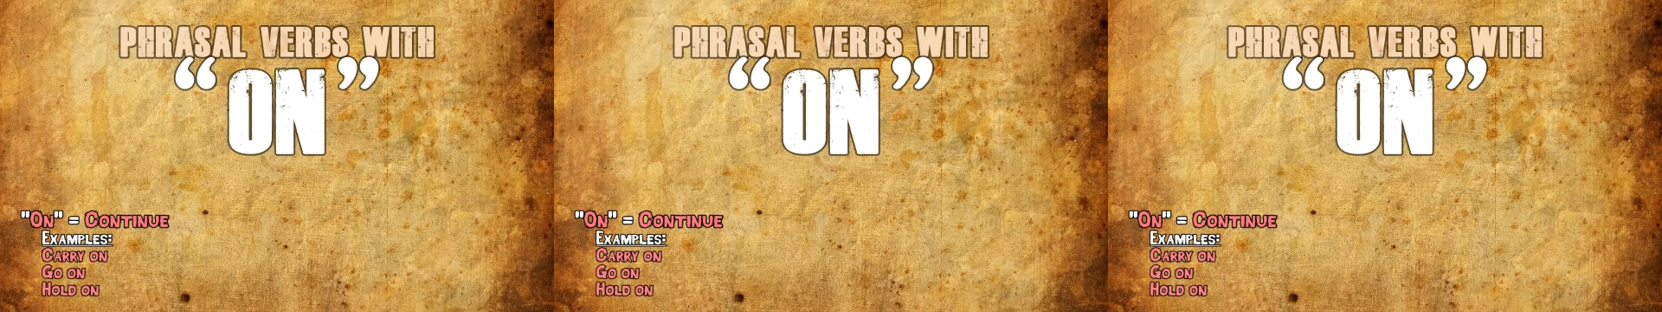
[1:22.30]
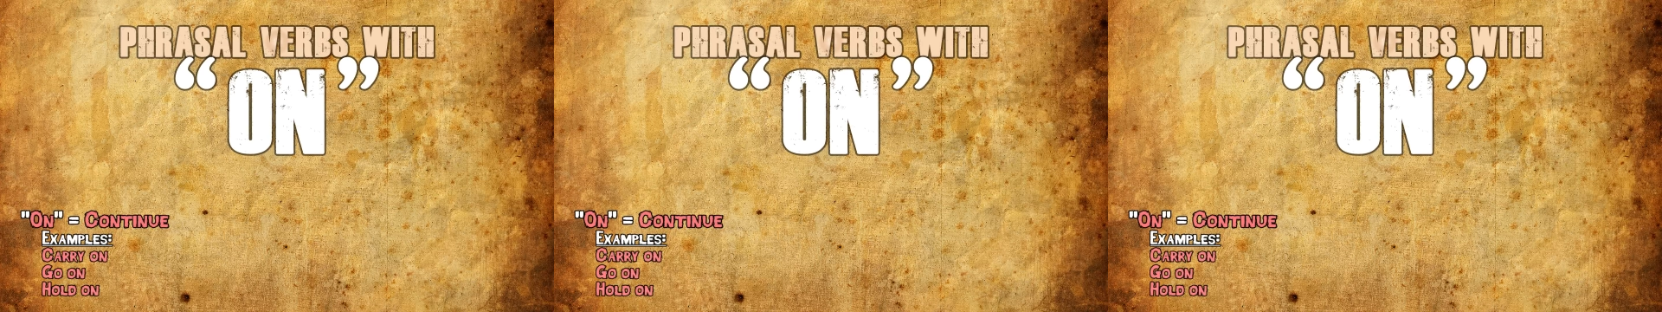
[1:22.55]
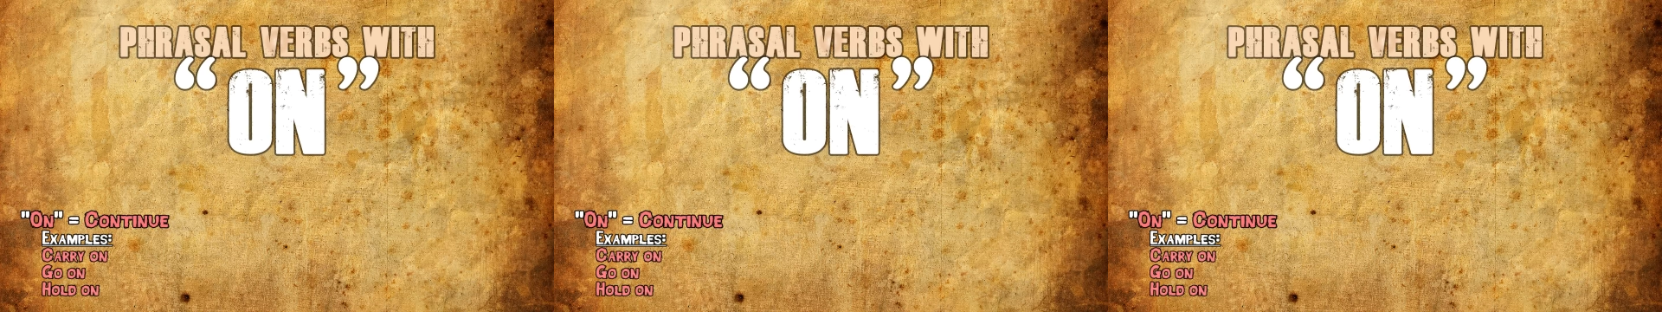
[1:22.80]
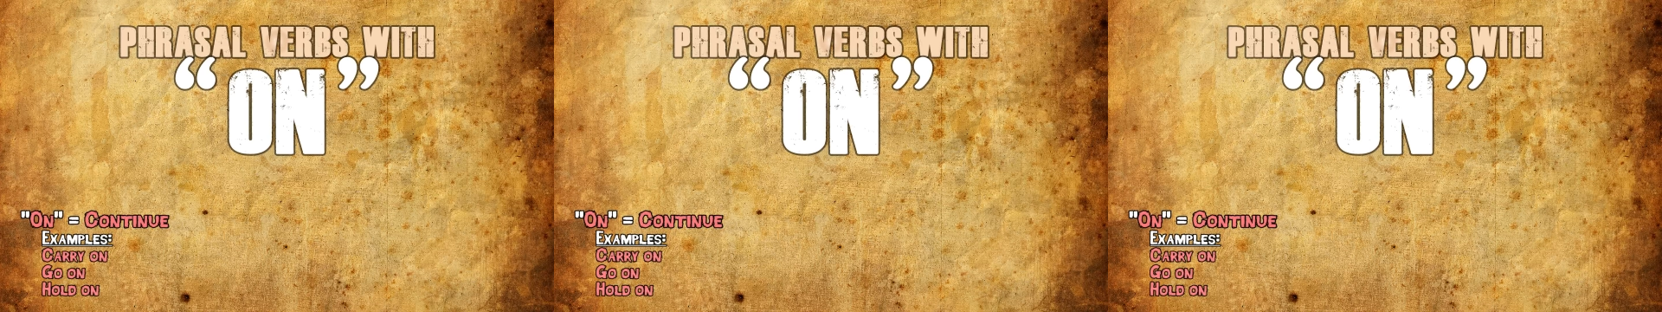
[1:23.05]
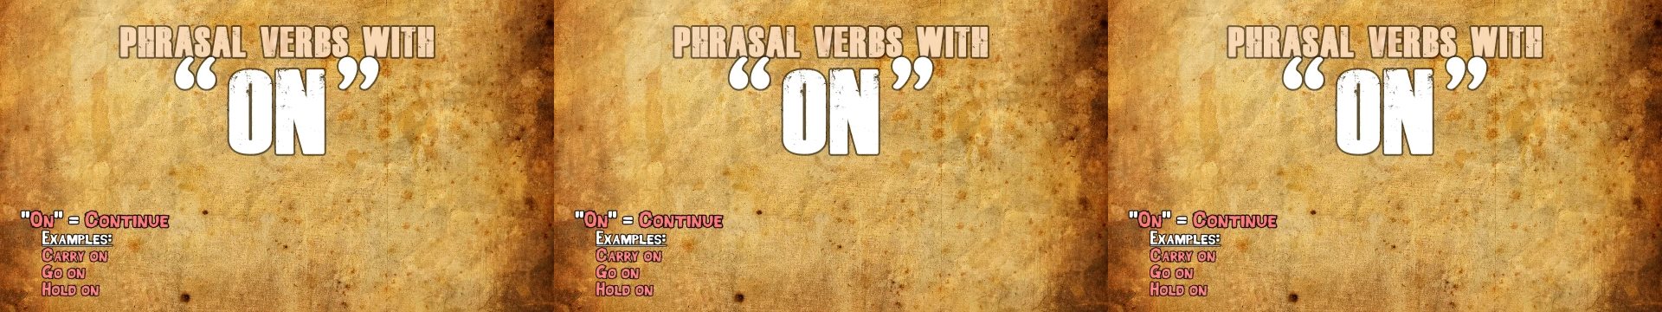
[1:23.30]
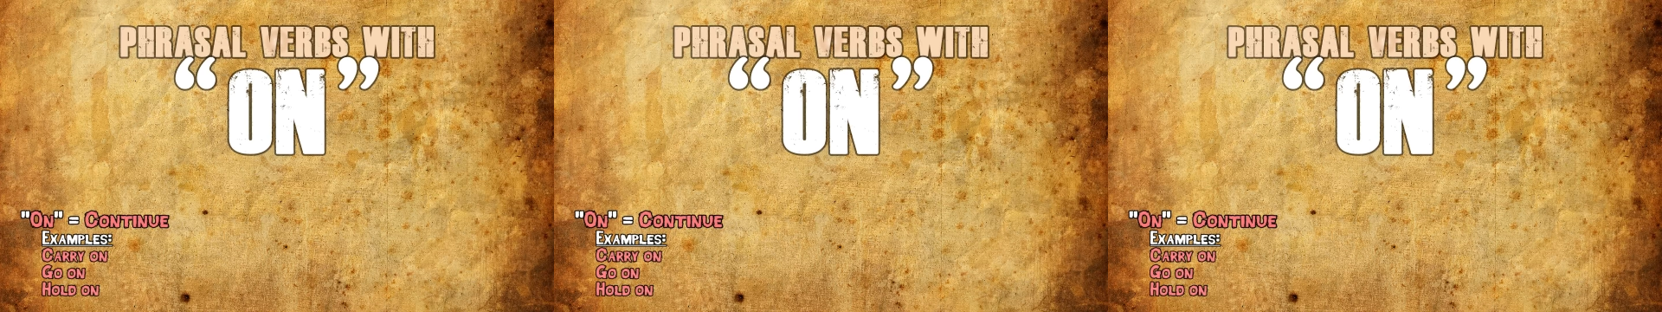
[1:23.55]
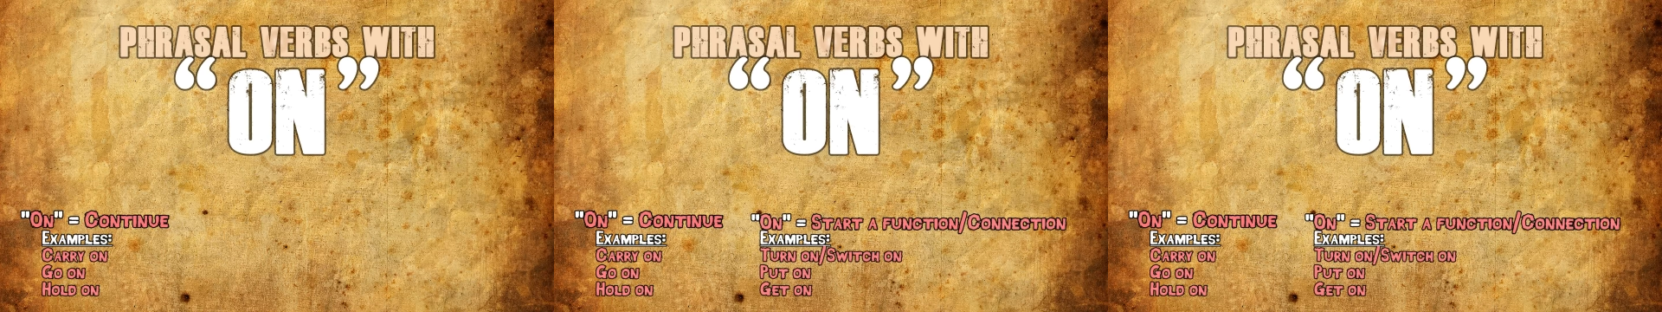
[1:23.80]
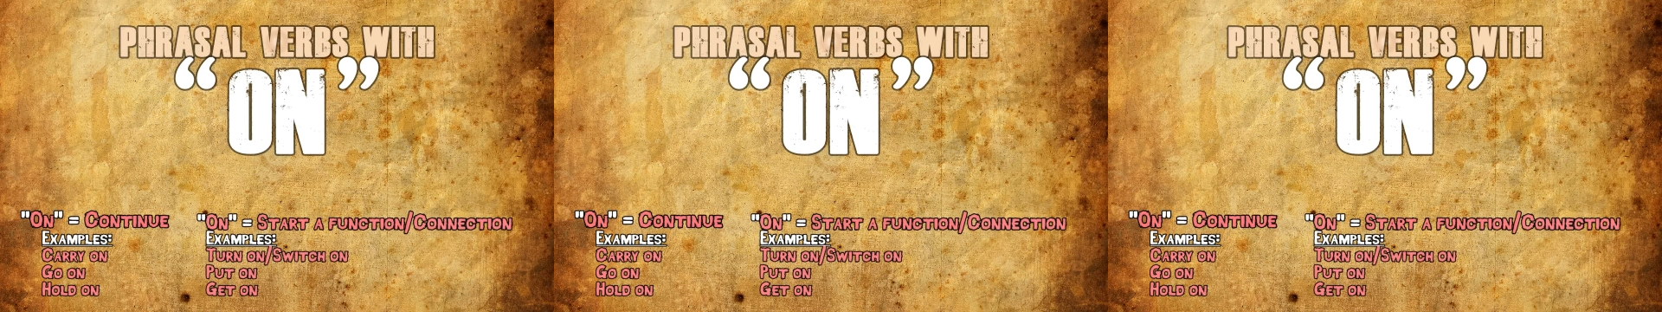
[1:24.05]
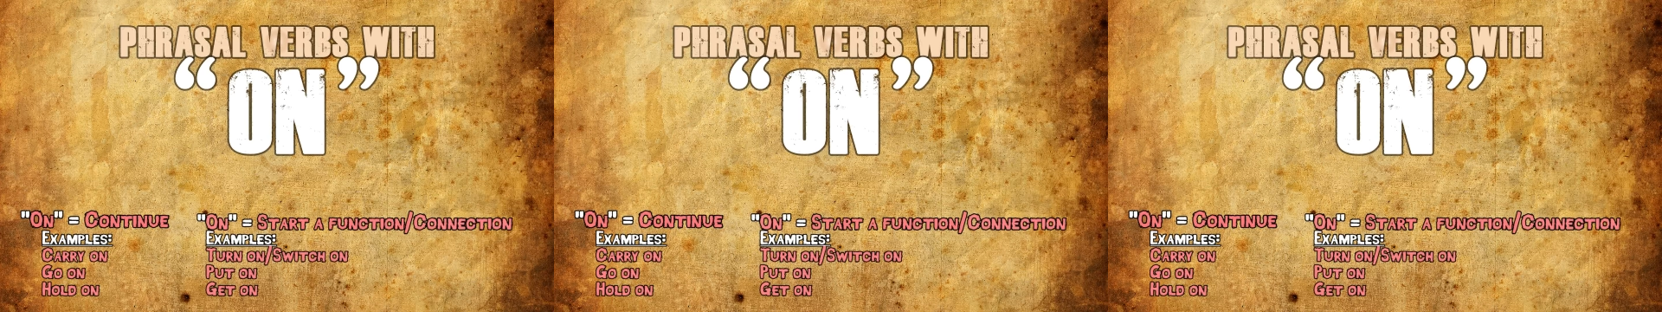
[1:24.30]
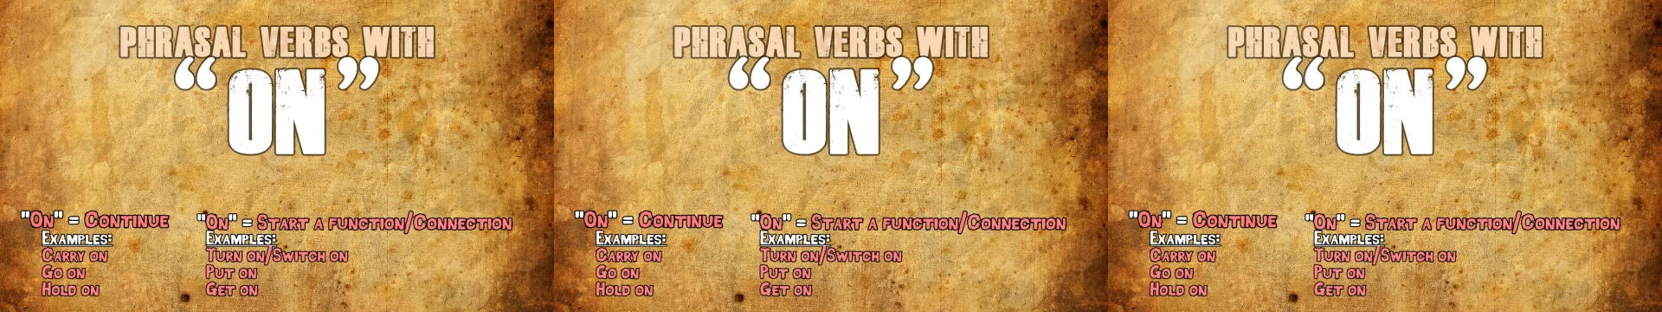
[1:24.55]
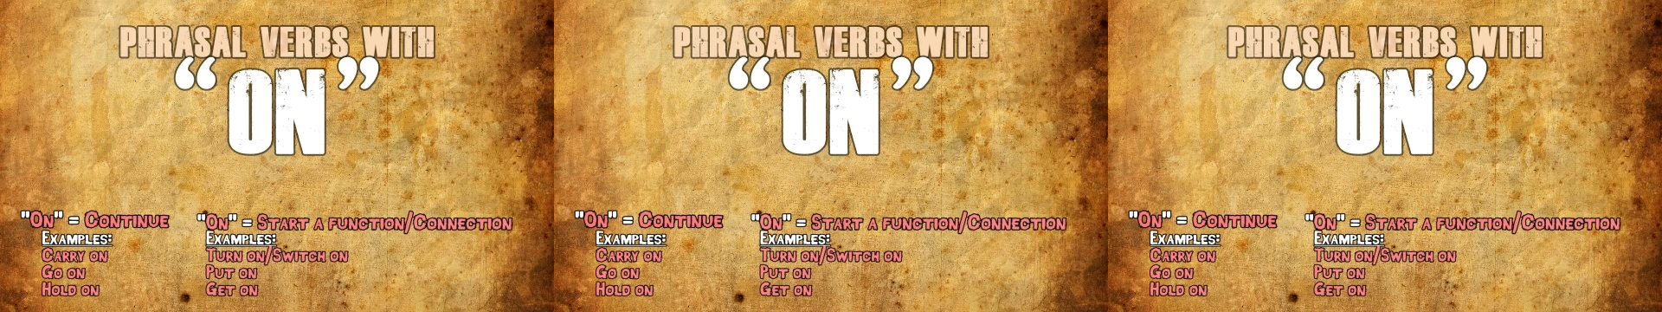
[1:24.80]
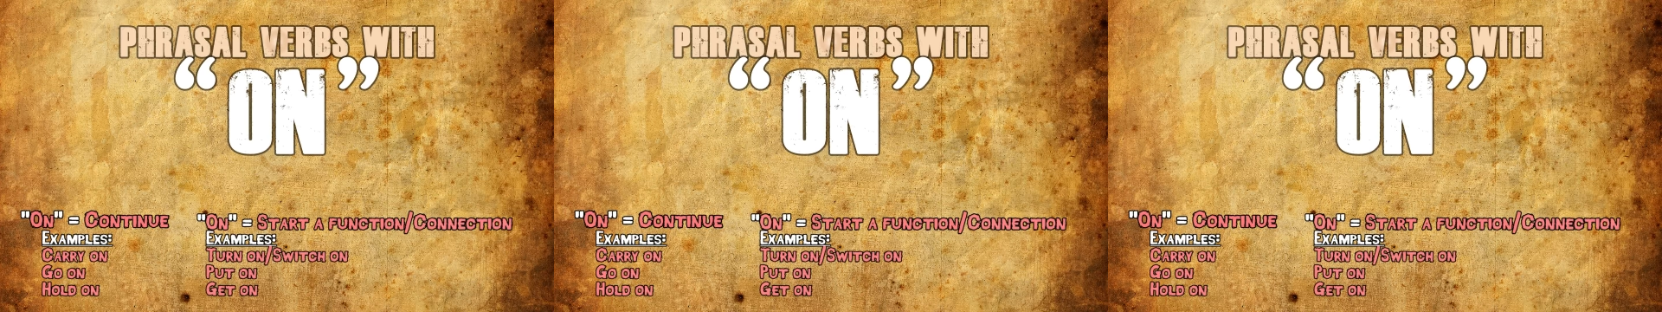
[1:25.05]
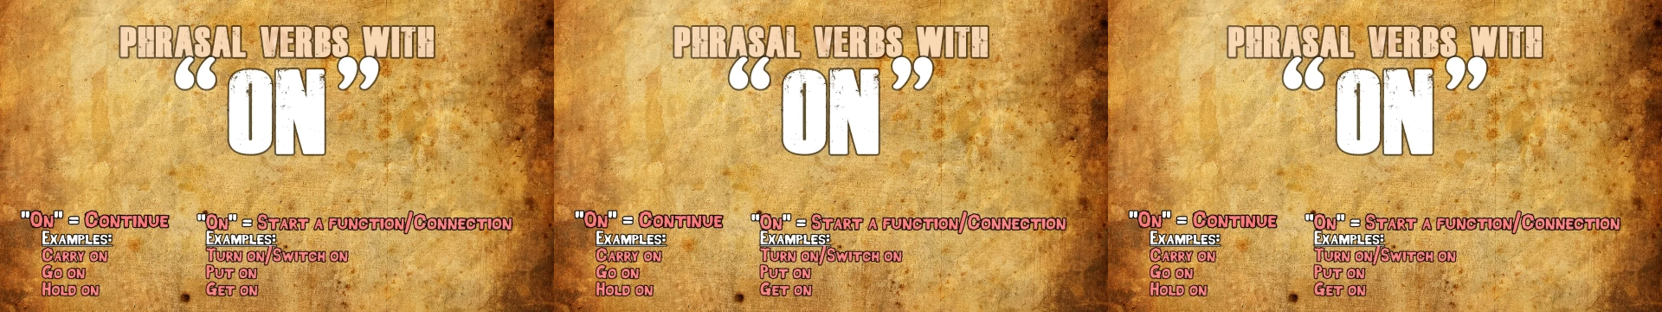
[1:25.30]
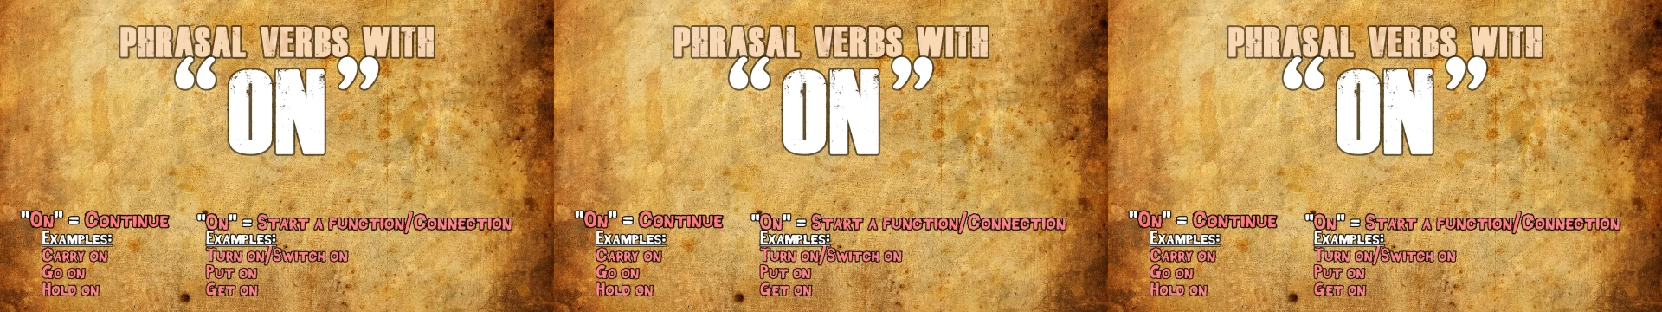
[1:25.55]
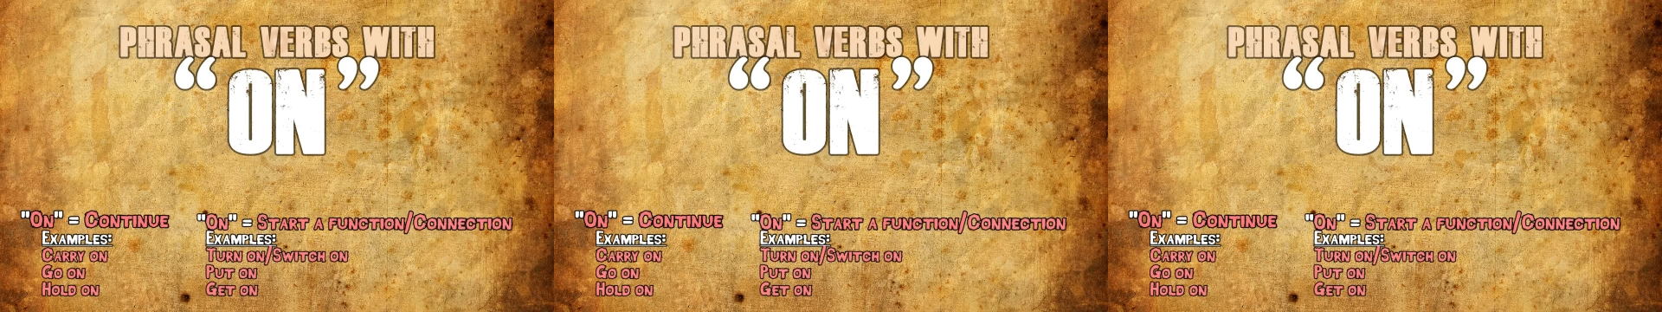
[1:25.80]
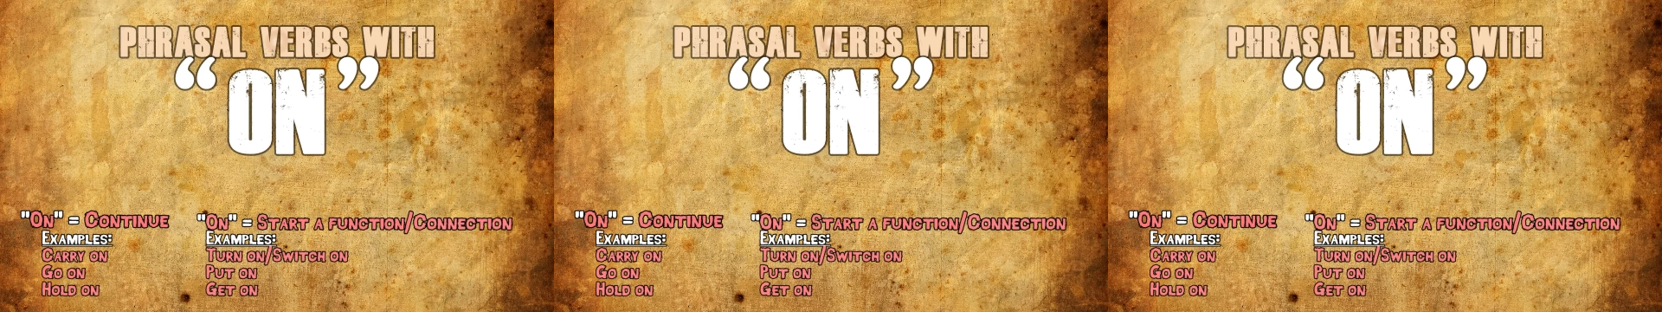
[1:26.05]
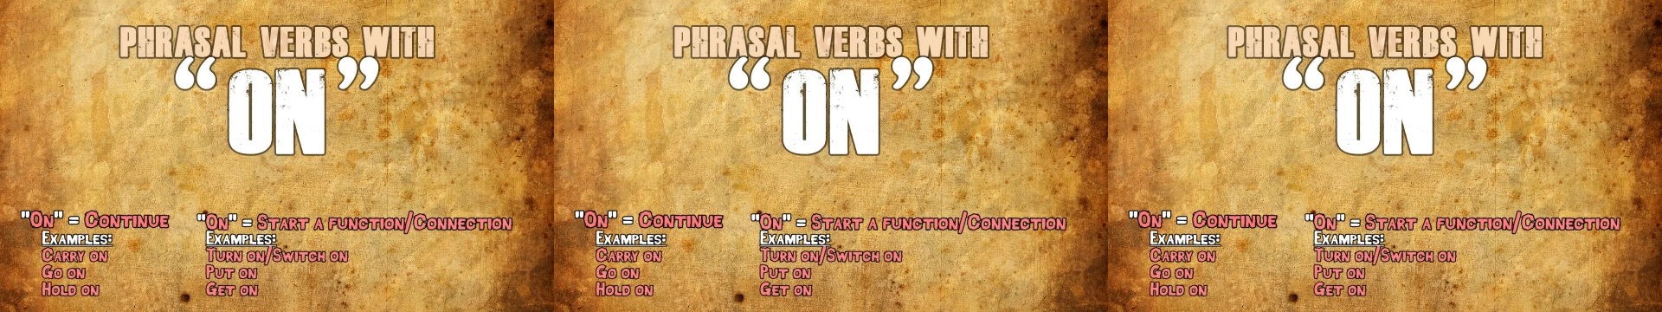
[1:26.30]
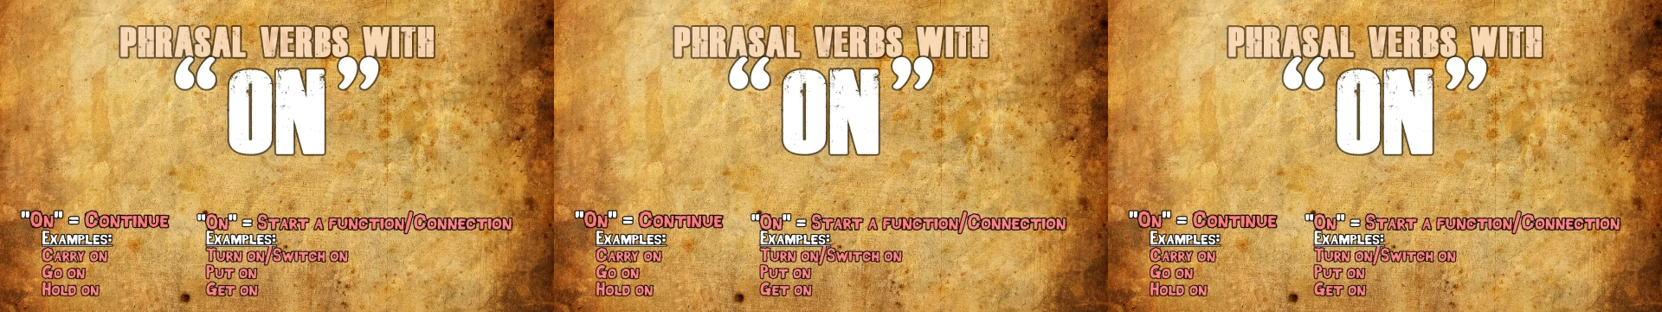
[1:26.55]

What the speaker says: No face is visible, so there are no lips to read.